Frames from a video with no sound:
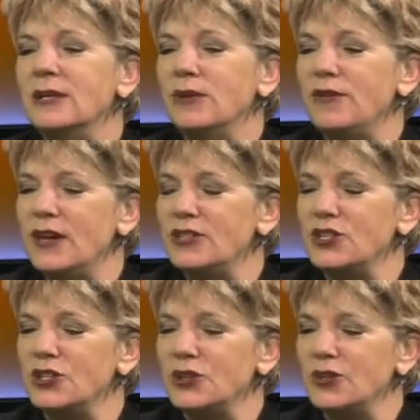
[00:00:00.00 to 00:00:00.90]
We've had to
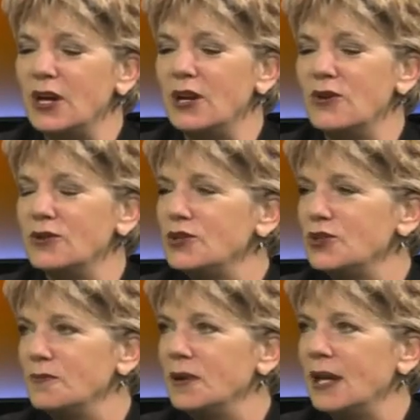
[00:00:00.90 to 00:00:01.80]
do a
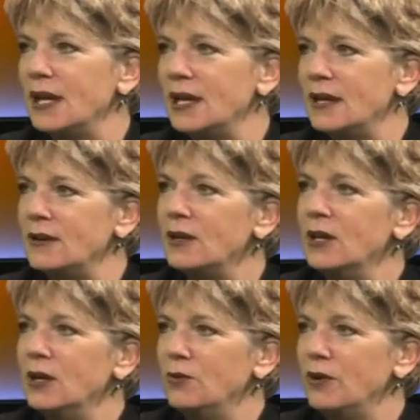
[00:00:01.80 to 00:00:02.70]
long-term plan.
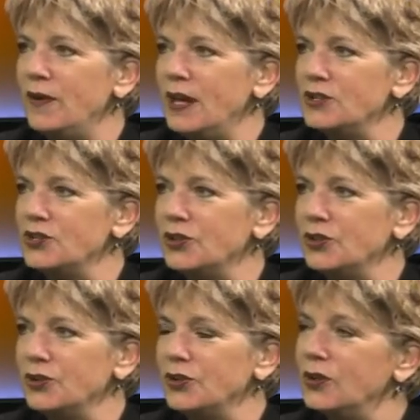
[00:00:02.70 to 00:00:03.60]
We've had
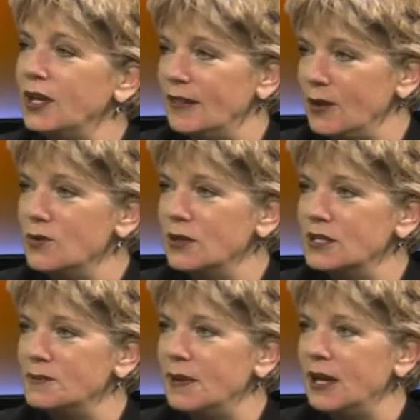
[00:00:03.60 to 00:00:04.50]
to get the
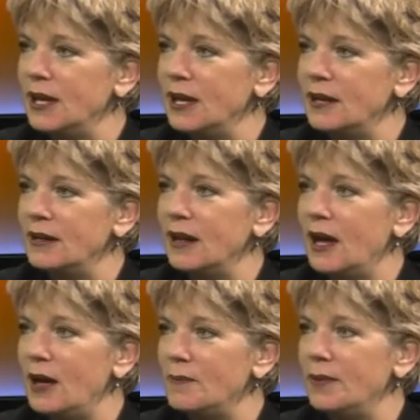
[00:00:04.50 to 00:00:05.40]
Auckland plan
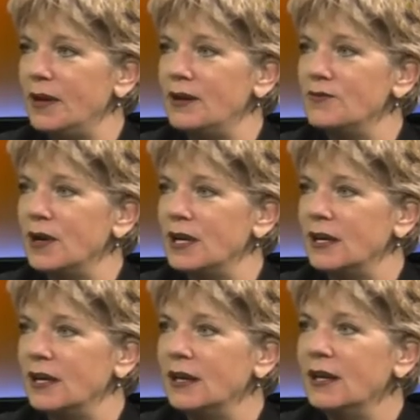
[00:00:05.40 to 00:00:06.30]
up and
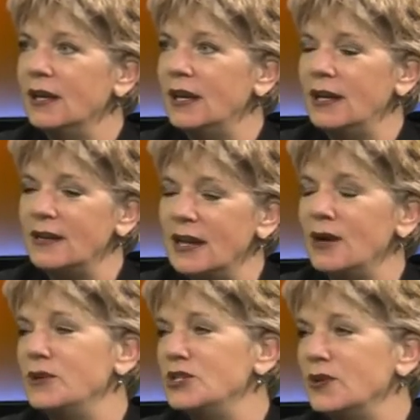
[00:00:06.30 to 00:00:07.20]
running, and now
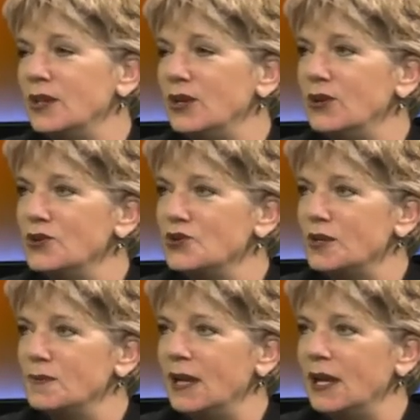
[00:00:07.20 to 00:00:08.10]
we're doing the unitary
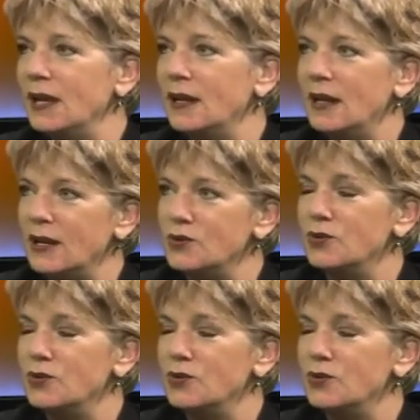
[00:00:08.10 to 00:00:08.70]
plan, and